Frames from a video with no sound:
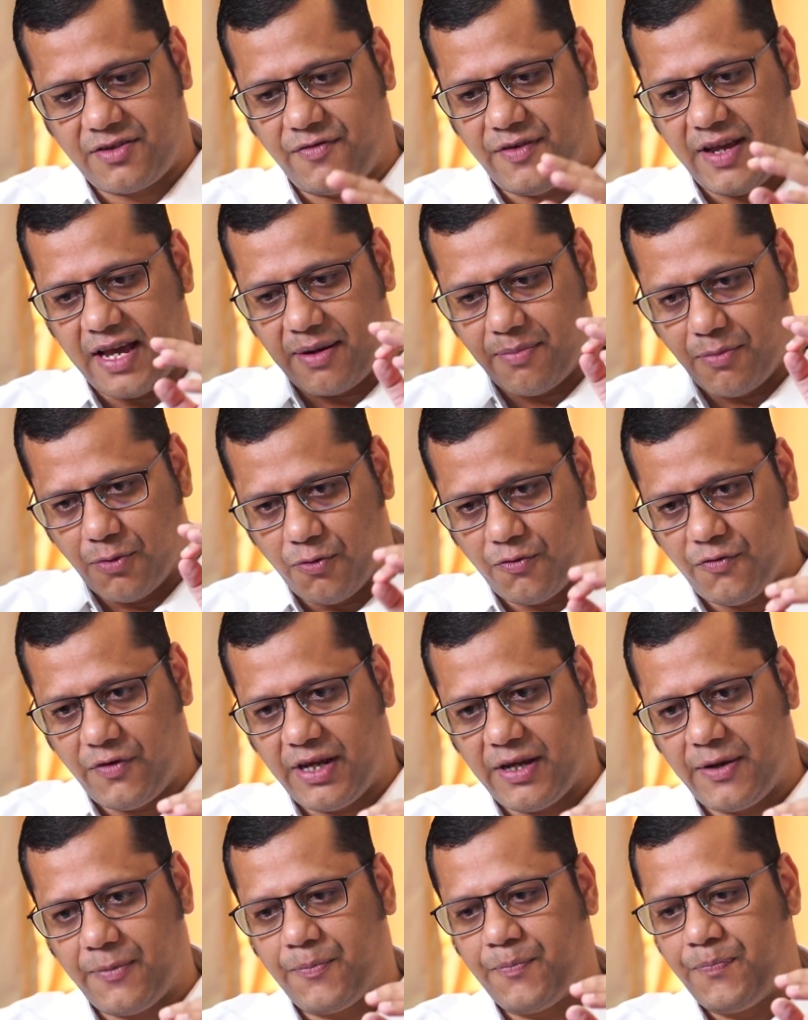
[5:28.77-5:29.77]
We are
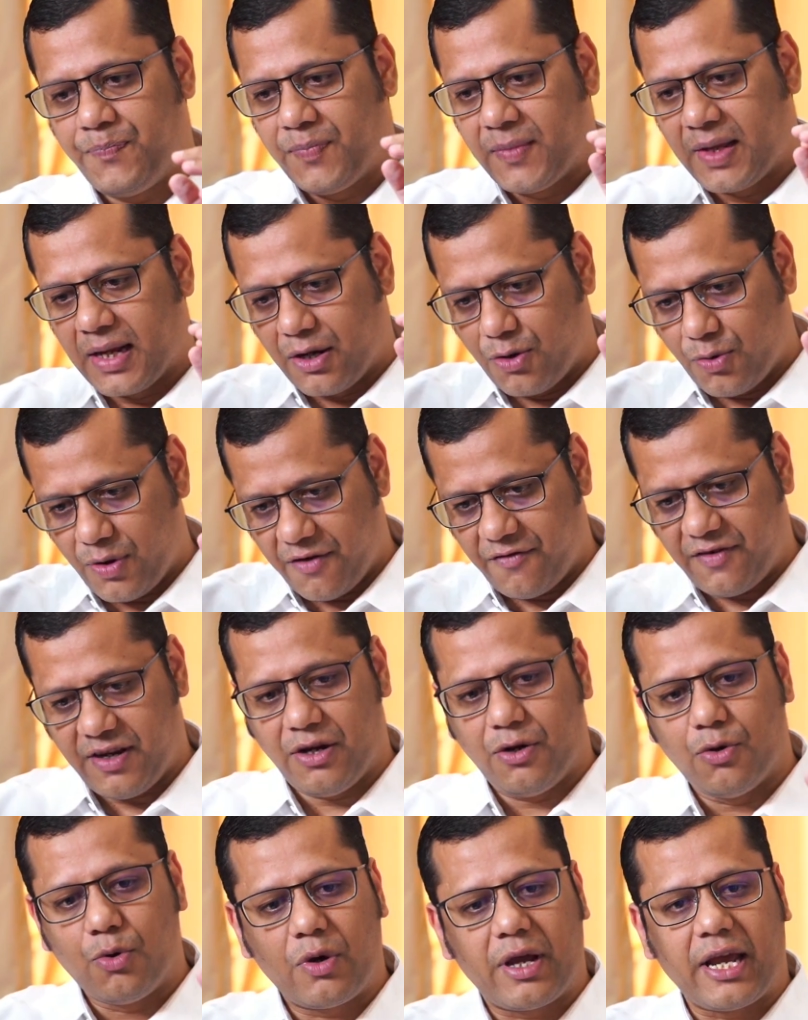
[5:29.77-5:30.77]
moving to every
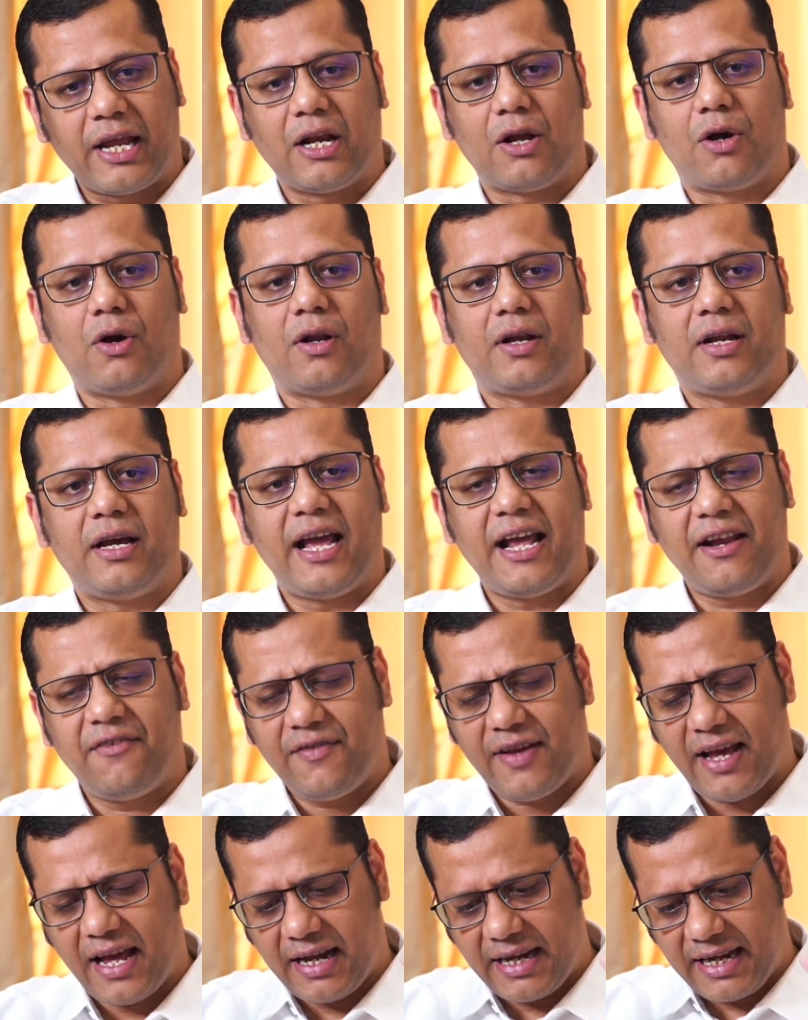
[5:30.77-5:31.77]
nook and corner, and
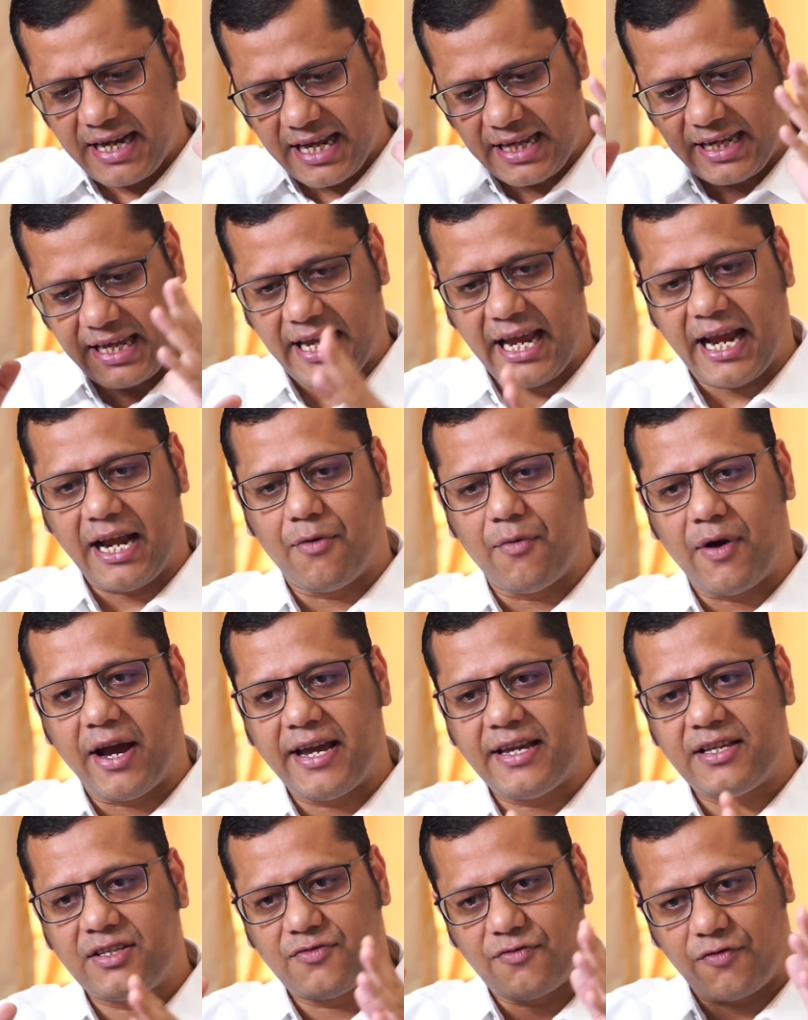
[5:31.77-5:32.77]
we are taking
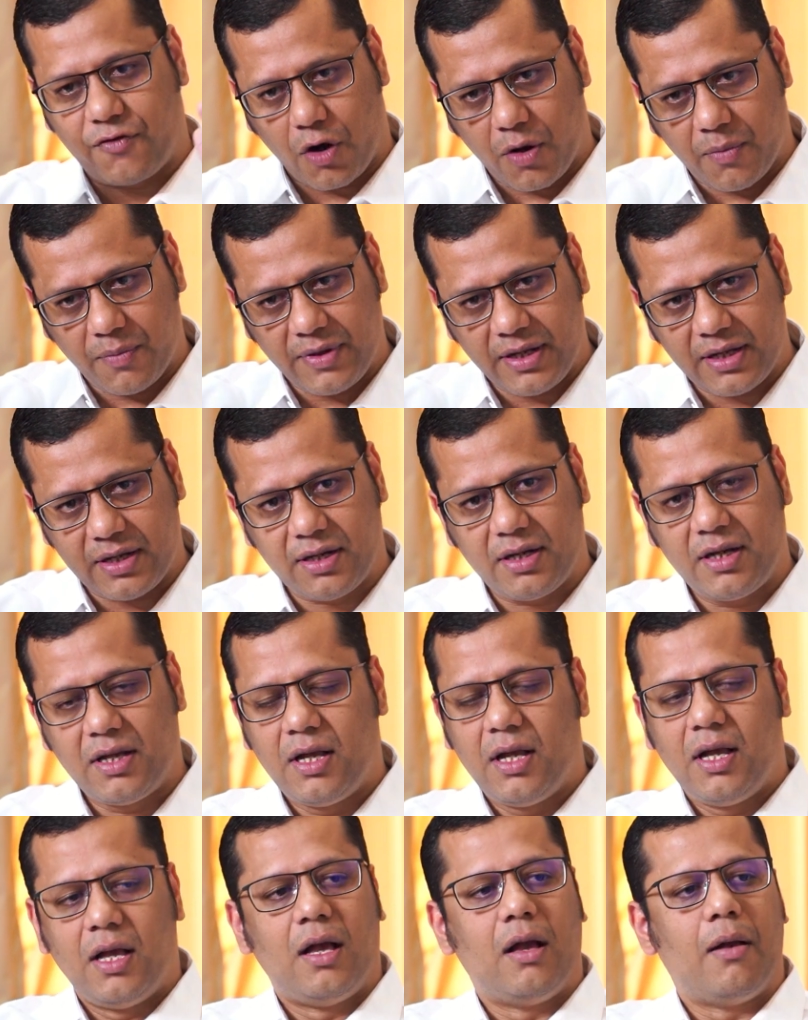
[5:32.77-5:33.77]
advice from the
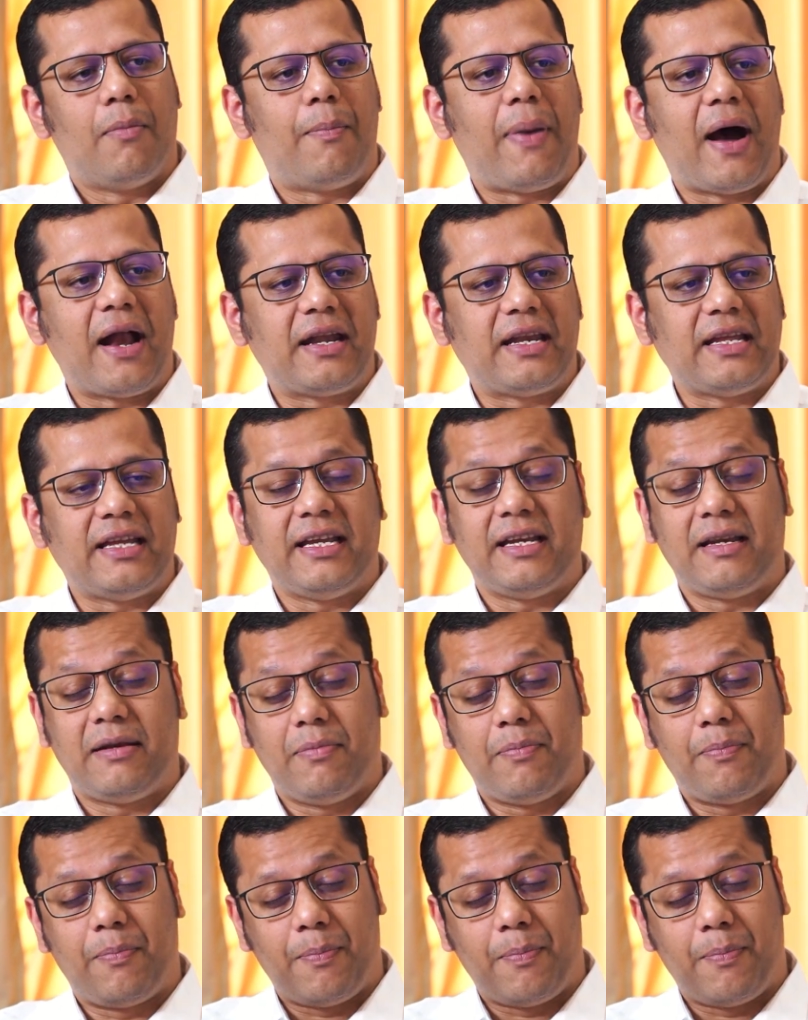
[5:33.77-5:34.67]
party.